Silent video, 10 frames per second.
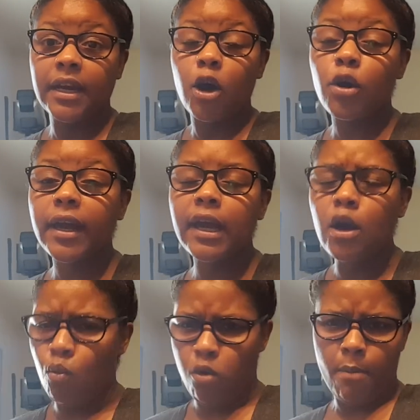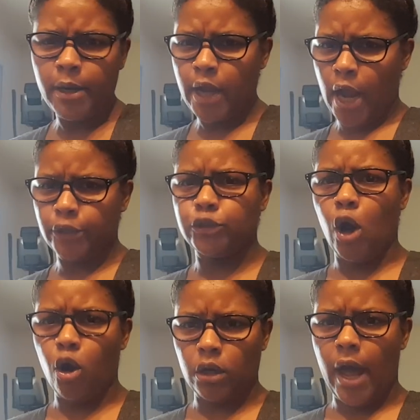Okay? Women can't
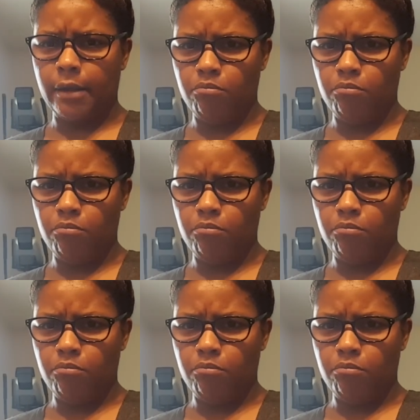talk like